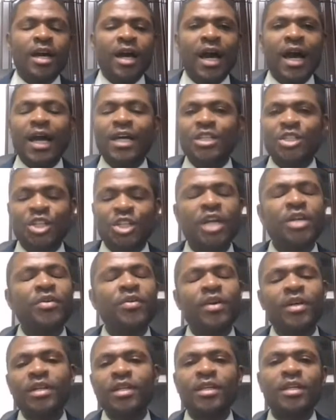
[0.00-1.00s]
and
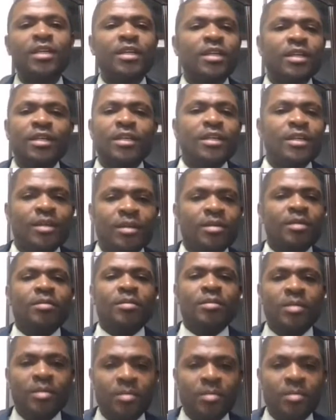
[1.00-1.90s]
generally the